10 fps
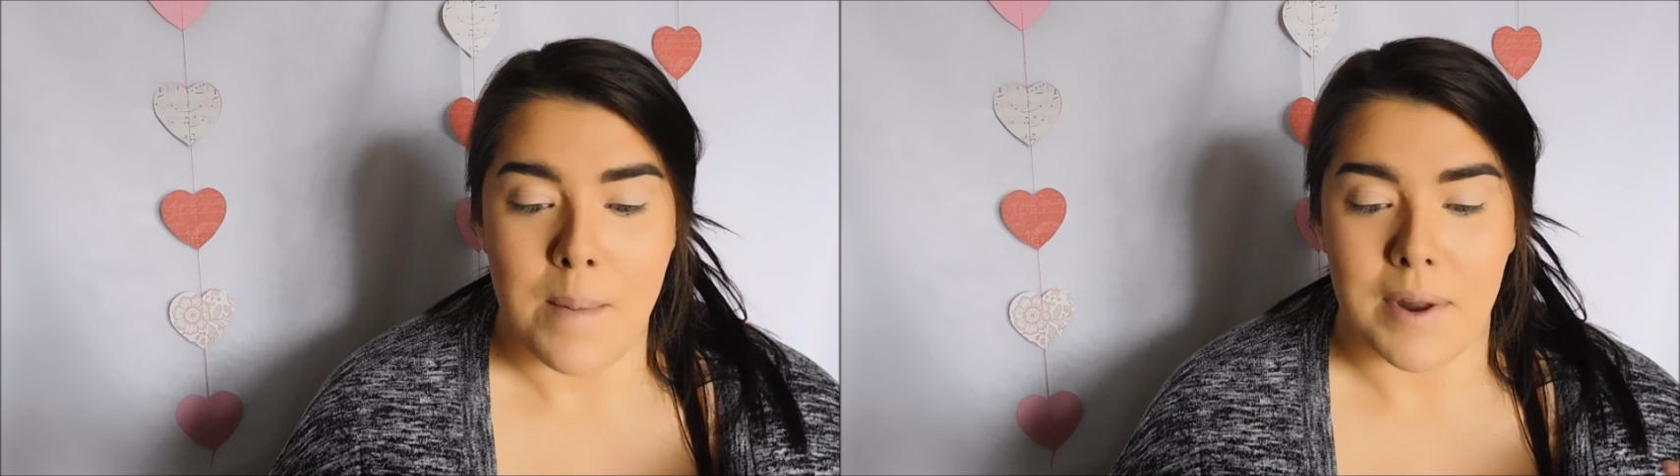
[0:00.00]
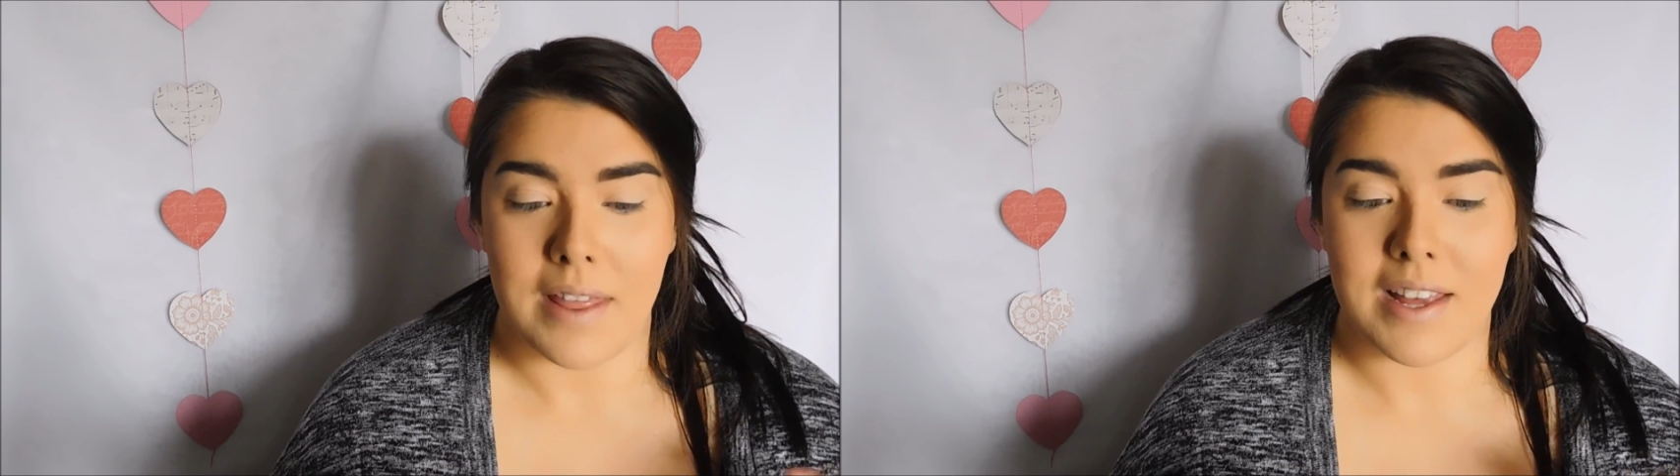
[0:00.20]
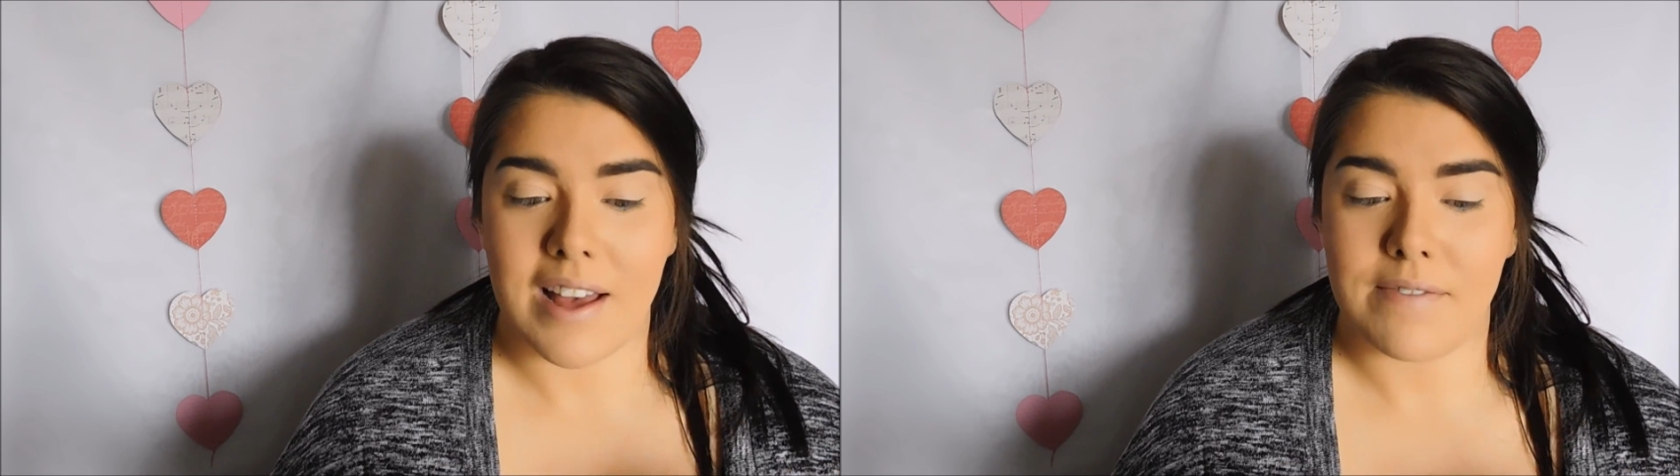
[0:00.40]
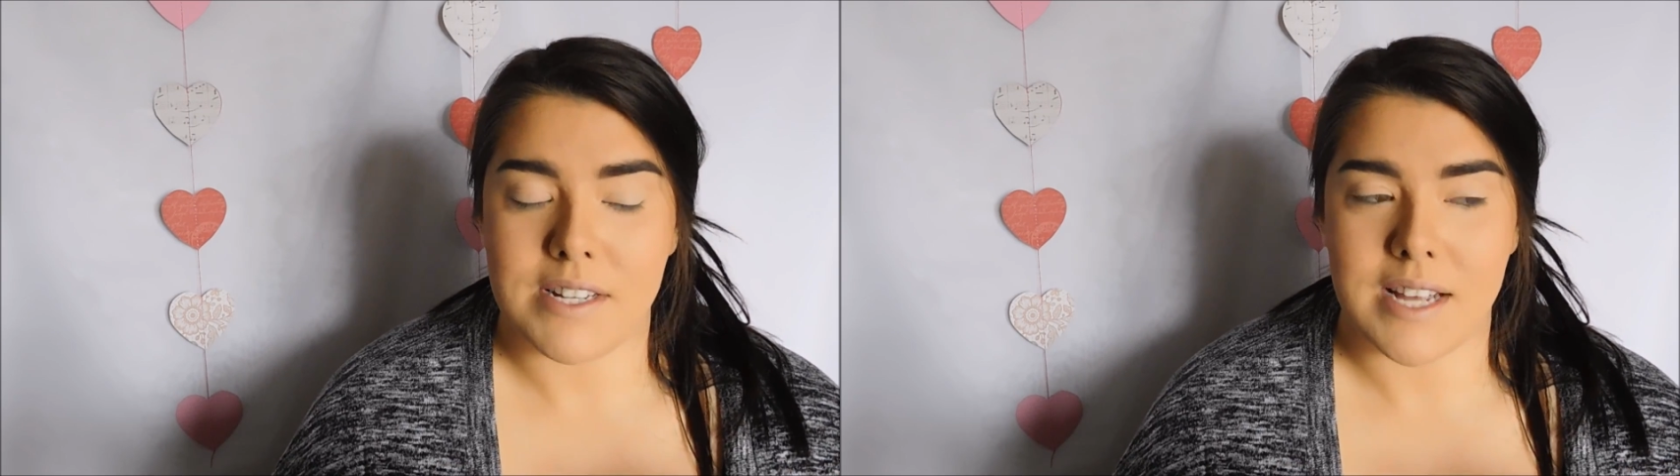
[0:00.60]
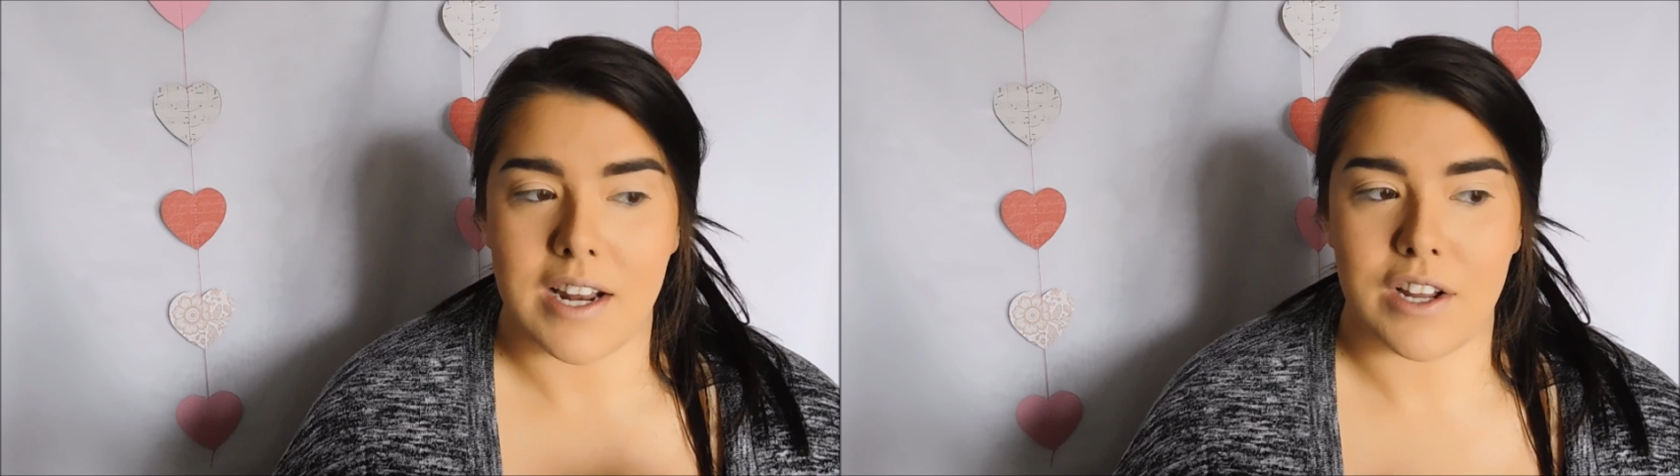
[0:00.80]
but I think I've
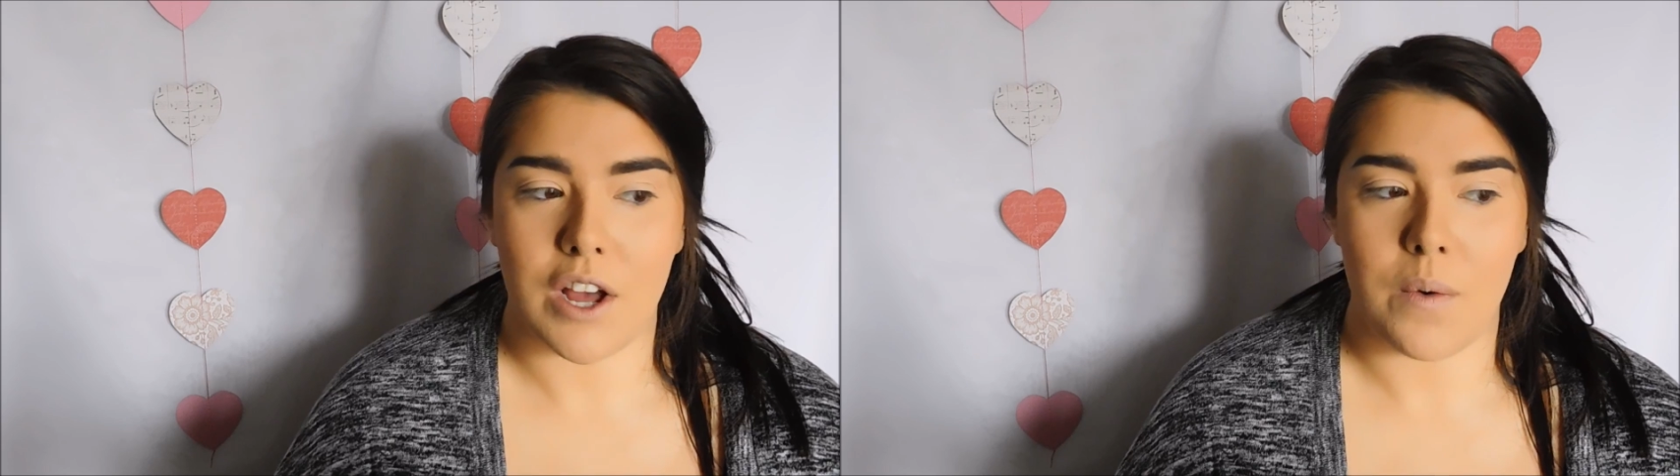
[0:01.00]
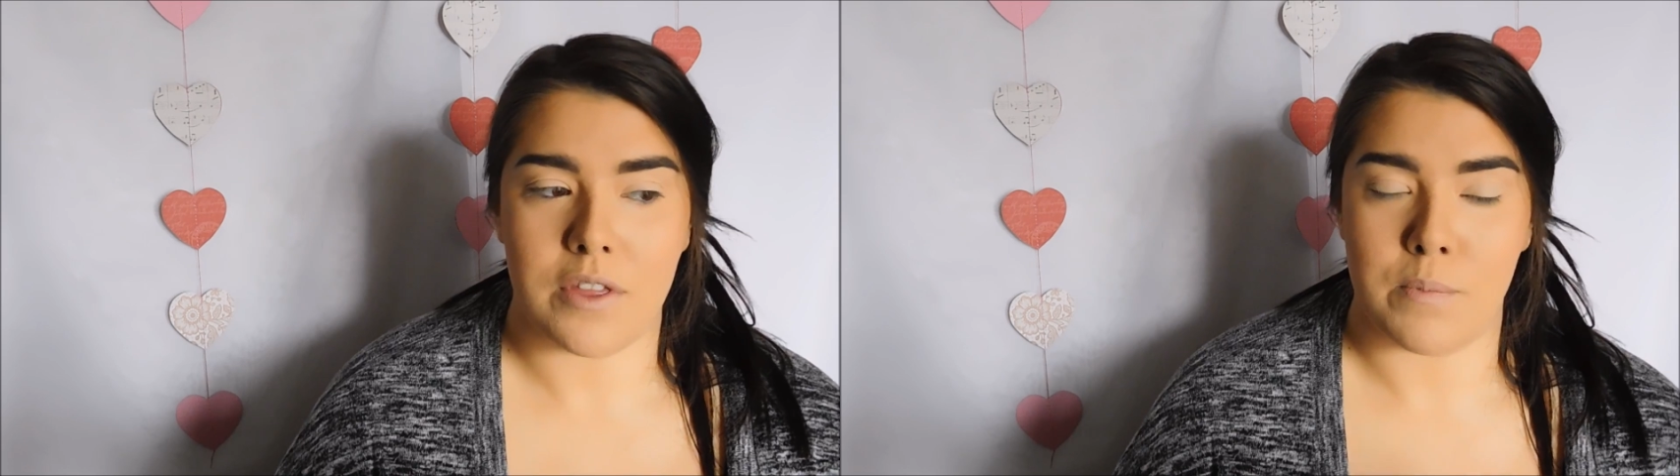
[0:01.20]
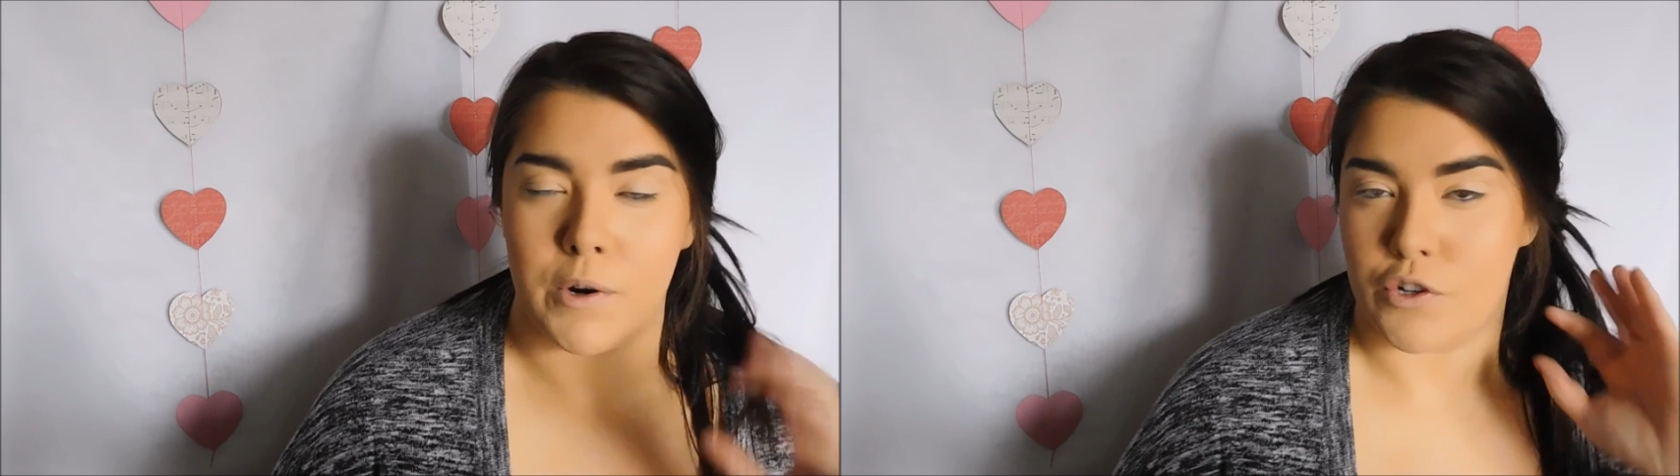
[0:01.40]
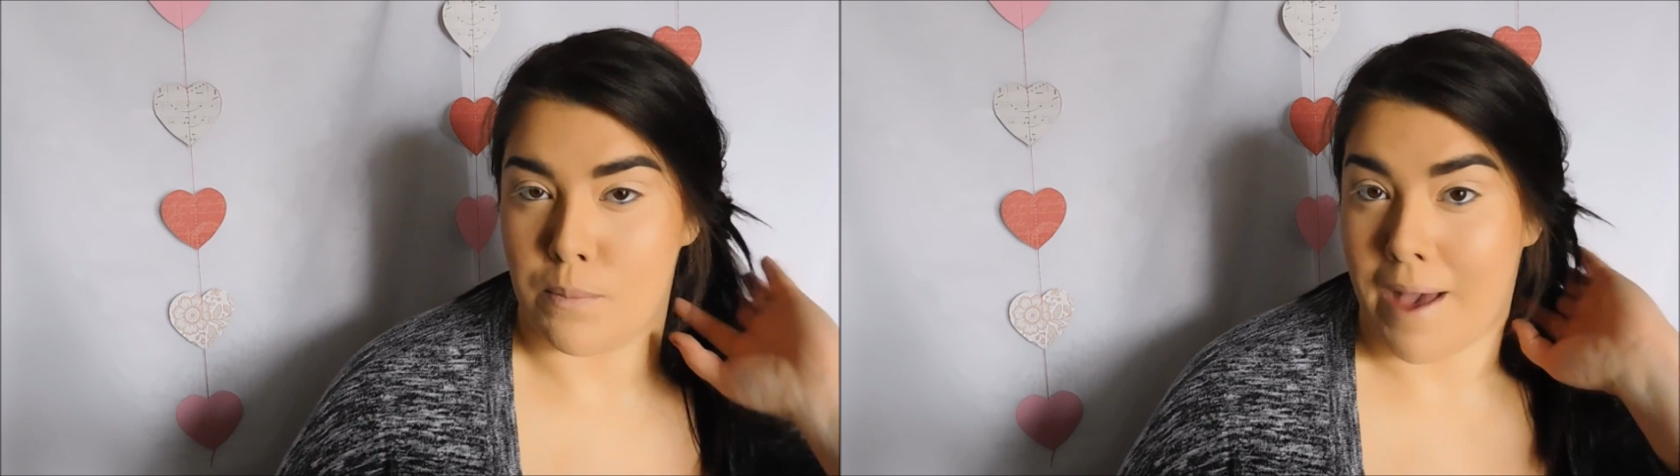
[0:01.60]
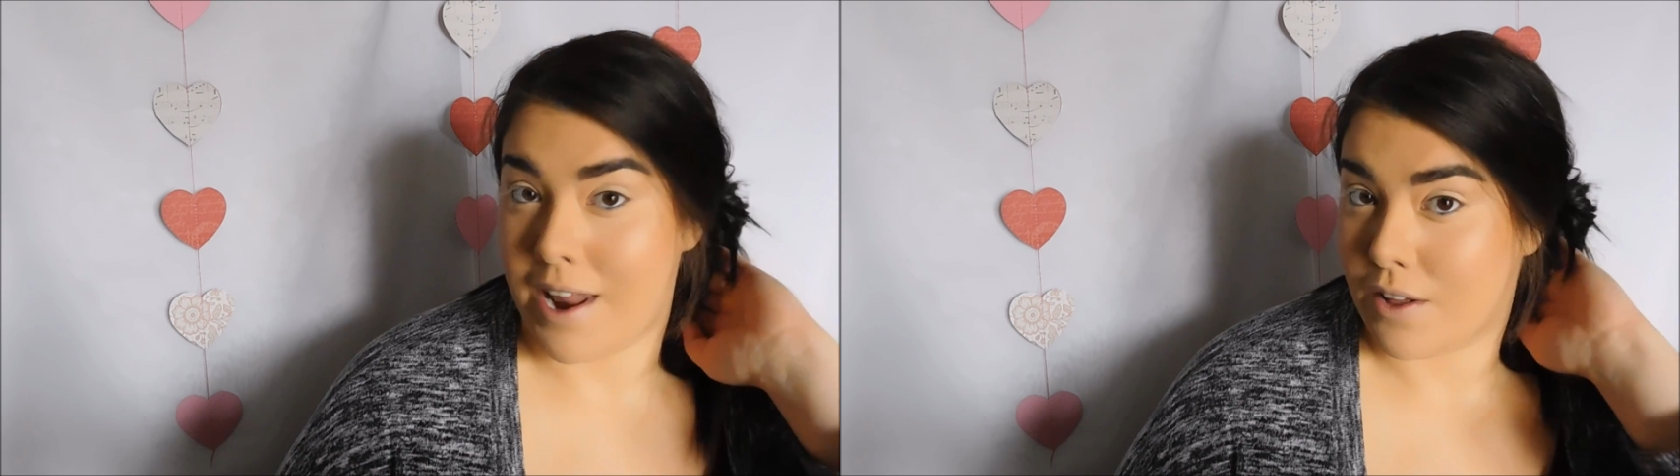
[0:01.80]
decided to go with a more
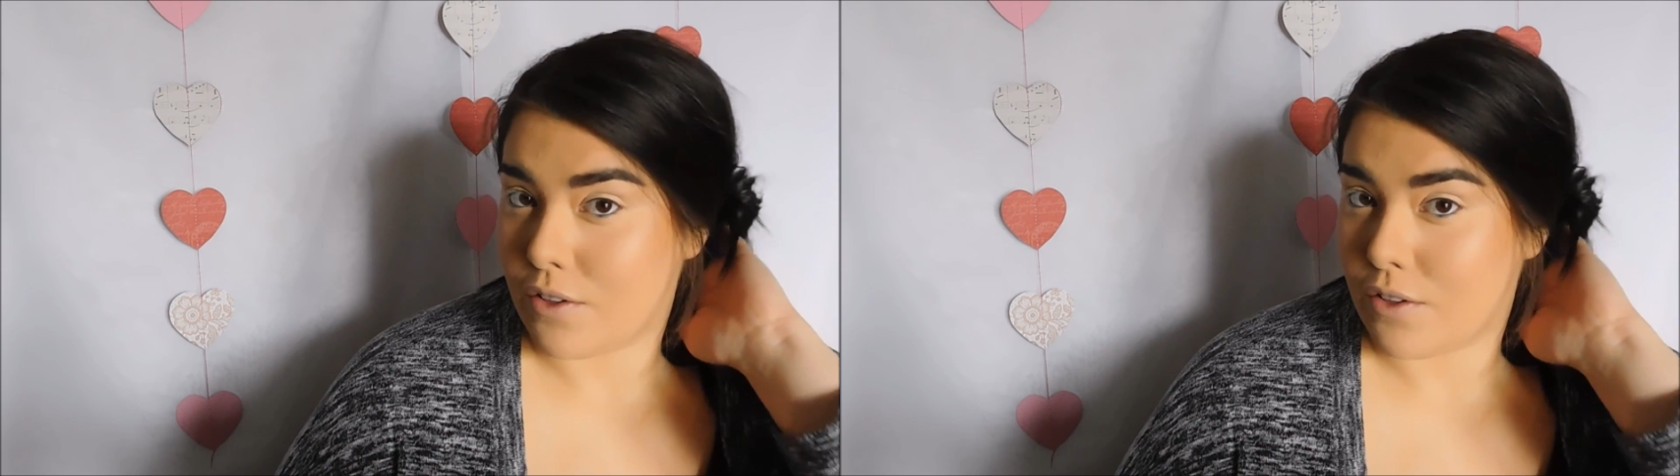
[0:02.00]
dramatic